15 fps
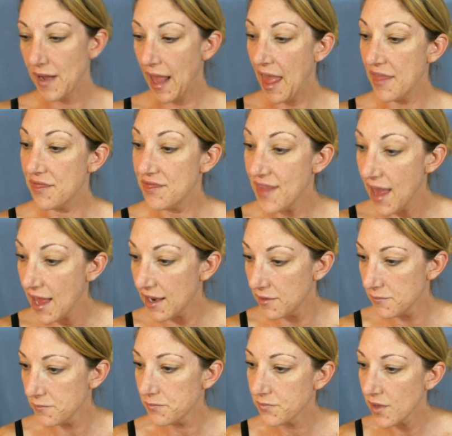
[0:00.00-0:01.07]
and
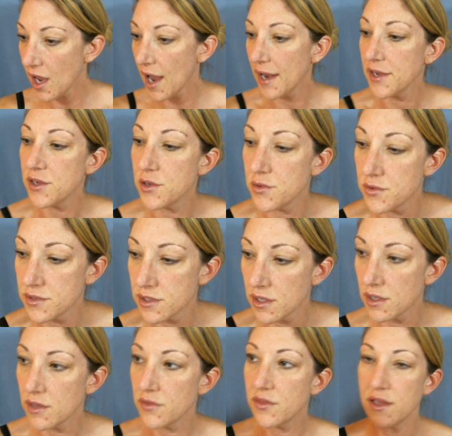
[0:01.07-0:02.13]
then I use
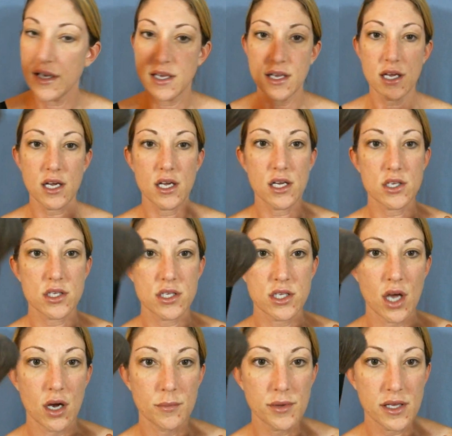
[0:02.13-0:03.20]
the
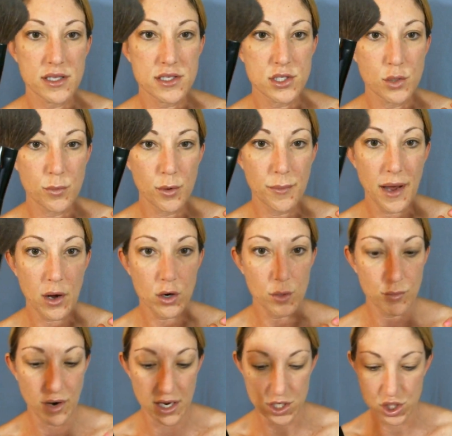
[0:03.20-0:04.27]
Youngblood Super Powder
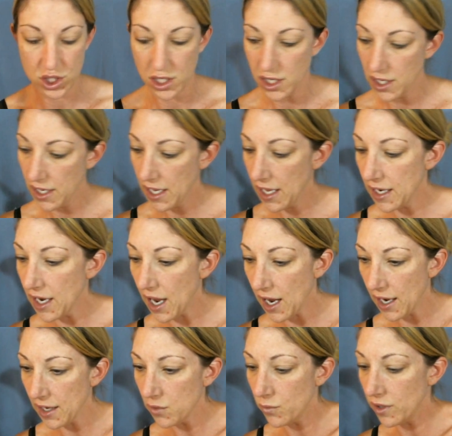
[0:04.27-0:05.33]
Brush, and
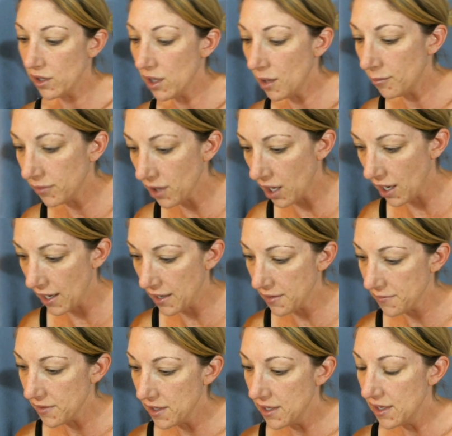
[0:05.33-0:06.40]
I will
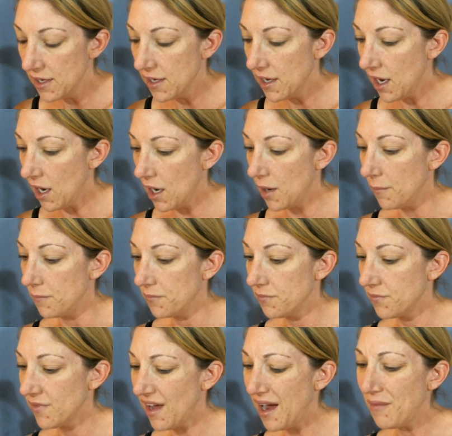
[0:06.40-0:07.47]
apply. I'm
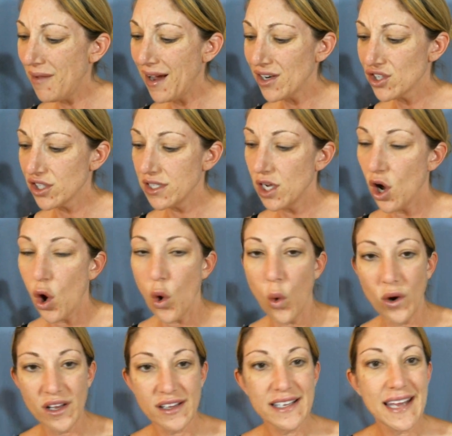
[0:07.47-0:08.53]
actually
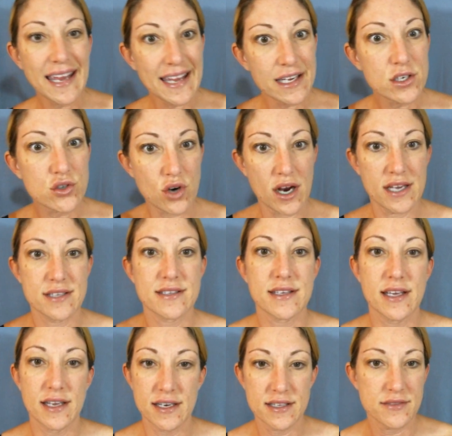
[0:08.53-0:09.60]
oily and dry
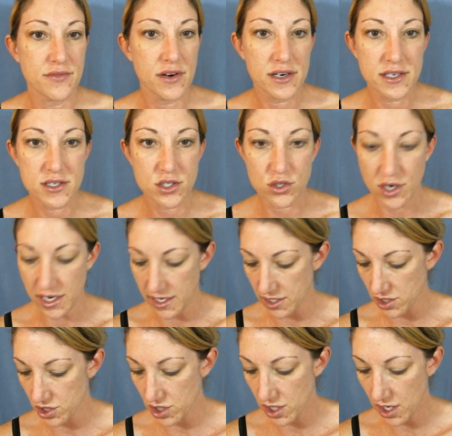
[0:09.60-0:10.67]
skin. It's very
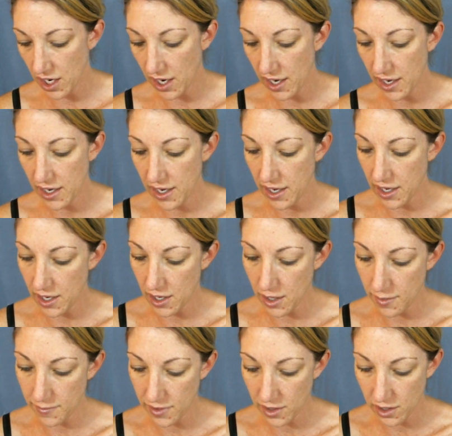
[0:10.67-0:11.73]
strange. I
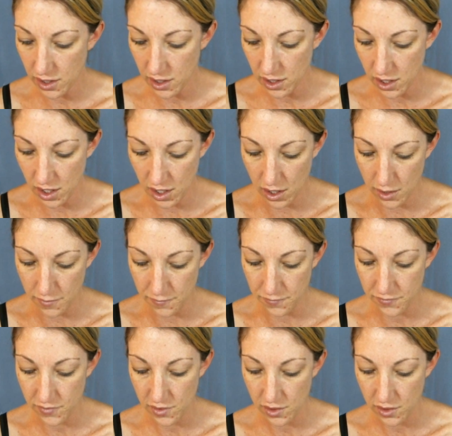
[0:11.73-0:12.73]
am